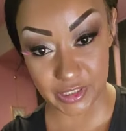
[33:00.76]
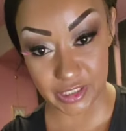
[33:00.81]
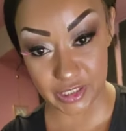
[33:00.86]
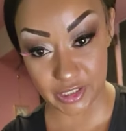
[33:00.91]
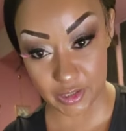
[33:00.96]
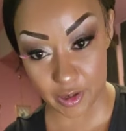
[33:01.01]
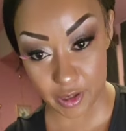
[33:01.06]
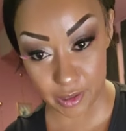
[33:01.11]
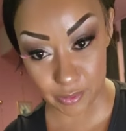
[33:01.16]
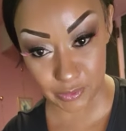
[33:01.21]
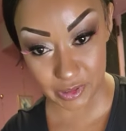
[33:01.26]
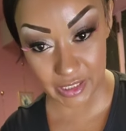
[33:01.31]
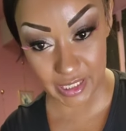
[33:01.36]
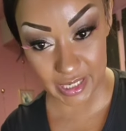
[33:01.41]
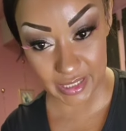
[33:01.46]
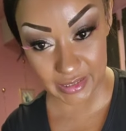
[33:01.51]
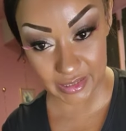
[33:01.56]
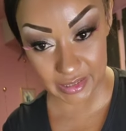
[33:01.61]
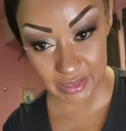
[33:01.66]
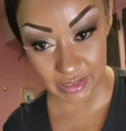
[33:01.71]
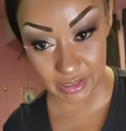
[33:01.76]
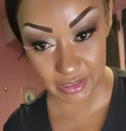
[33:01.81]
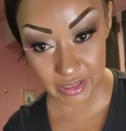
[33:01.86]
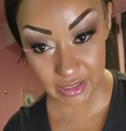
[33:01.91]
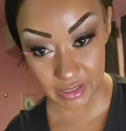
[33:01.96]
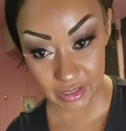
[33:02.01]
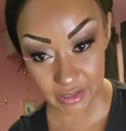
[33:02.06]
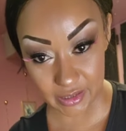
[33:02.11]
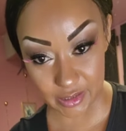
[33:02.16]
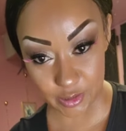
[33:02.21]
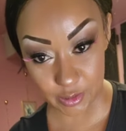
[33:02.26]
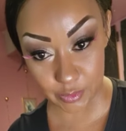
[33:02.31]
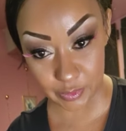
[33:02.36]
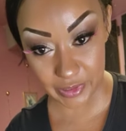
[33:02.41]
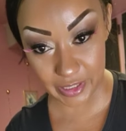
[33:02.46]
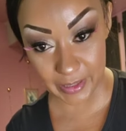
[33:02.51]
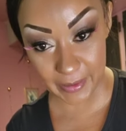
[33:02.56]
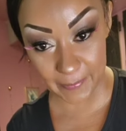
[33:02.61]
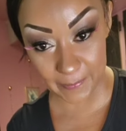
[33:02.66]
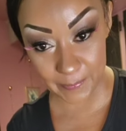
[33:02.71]
and just caramelize it just a little
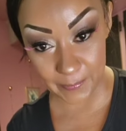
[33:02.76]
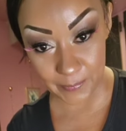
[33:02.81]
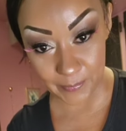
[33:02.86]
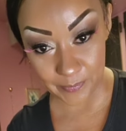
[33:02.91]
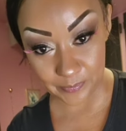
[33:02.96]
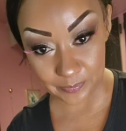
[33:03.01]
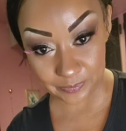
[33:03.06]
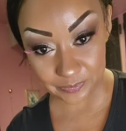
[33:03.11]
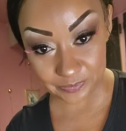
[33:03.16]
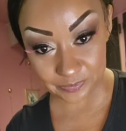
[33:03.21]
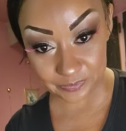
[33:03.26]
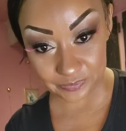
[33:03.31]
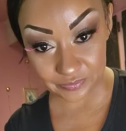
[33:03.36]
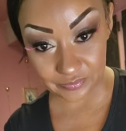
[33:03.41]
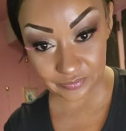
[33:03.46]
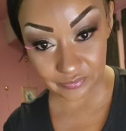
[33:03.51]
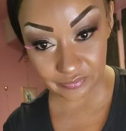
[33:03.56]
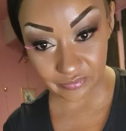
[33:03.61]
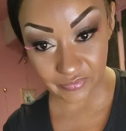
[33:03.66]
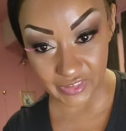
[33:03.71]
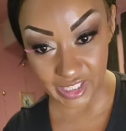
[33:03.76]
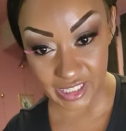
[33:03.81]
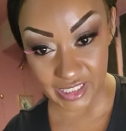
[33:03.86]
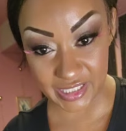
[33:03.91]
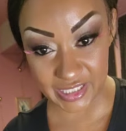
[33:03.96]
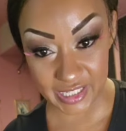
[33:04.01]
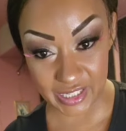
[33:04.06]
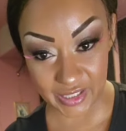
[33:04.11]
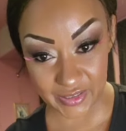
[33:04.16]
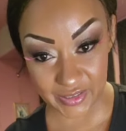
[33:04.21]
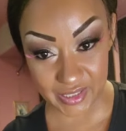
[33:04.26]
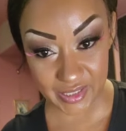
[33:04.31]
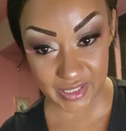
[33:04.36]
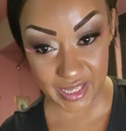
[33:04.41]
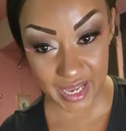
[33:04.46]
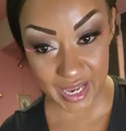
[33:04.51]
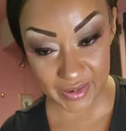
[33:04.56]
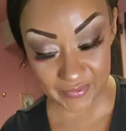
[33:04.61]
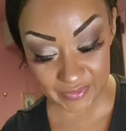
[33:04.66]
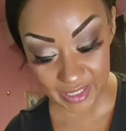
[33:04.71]
bit. Shared the
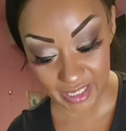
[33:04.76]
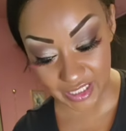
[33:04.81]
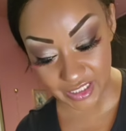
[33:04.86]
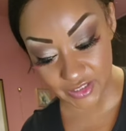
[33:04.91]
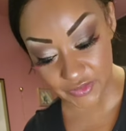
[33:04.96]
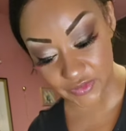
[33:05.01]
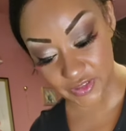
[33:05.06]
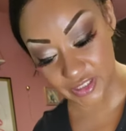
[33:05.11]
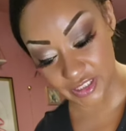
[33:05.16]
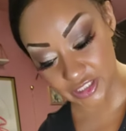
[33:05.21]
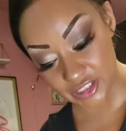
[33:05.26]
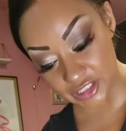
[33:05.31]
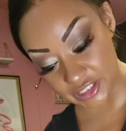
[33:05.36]
live. Thanks for the